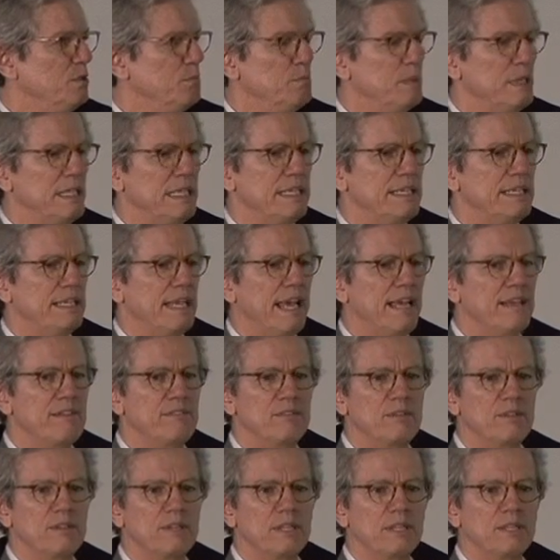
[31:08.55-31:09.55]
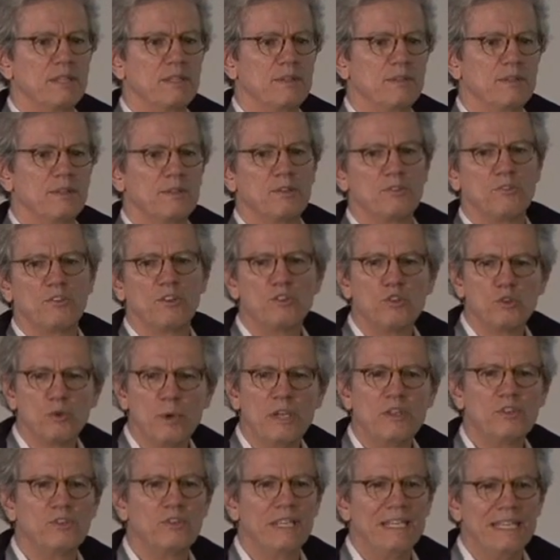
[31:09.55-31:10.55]
But it hasn't. The
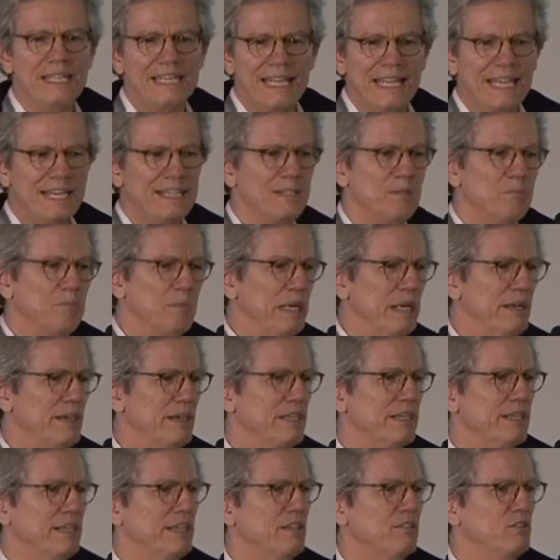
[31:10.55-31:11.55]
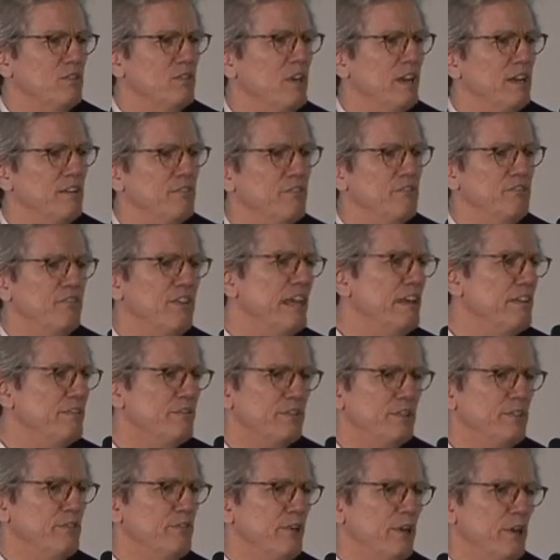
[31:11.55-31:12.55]
situation in Latin America has not
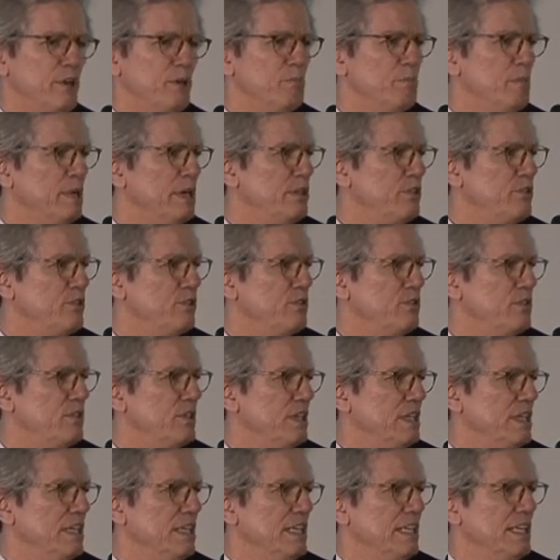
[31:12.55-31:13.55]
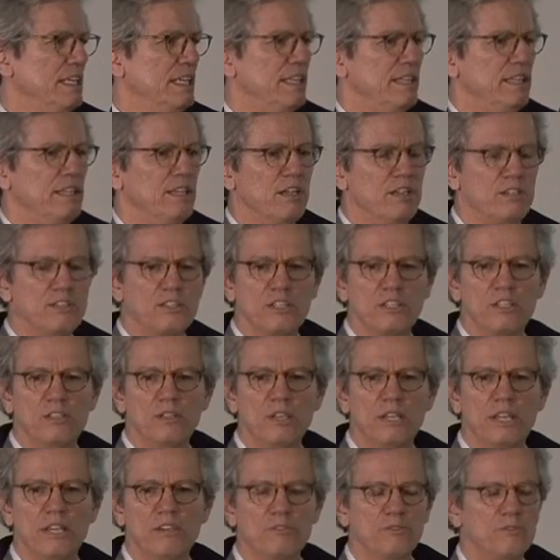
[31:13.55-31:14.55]
favored very much the
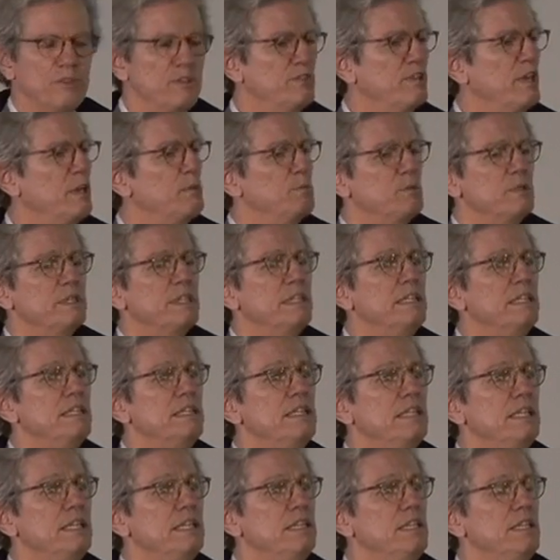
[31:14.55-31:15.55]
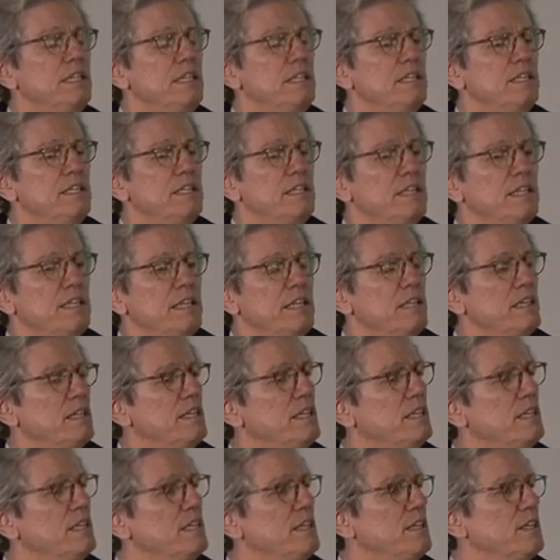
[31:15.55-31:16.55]
articulation. For example, in
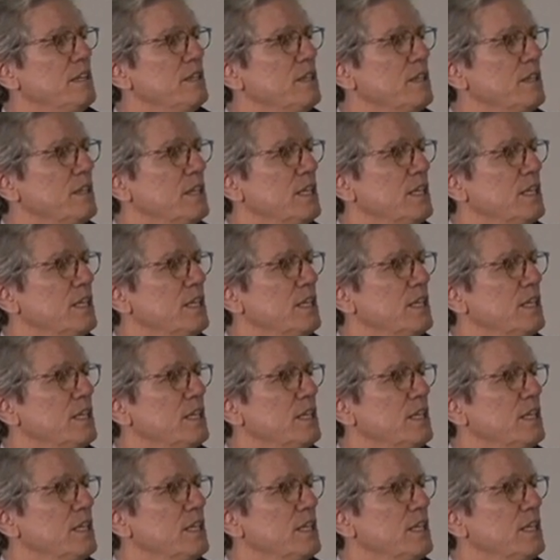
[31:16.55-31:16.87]
the